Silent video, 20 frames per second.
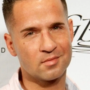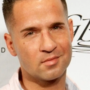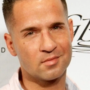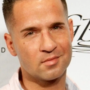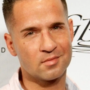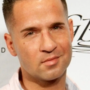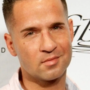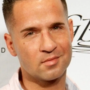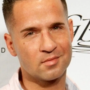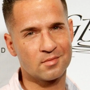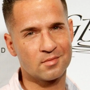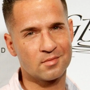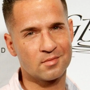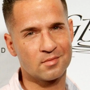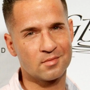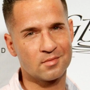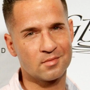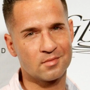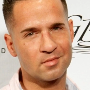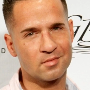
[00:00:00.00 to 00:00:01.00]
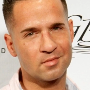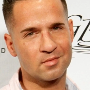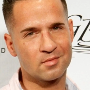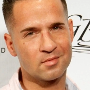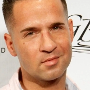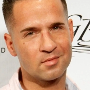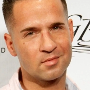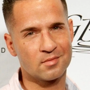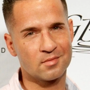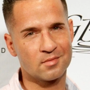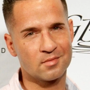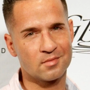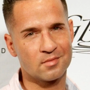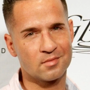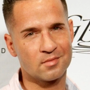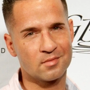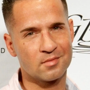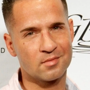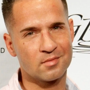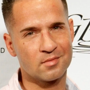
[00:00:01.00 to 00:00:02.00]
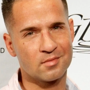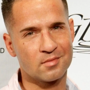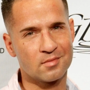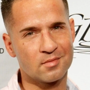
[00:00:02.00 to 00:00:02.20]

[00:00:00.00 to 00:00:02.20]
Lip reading: Nobody speaks.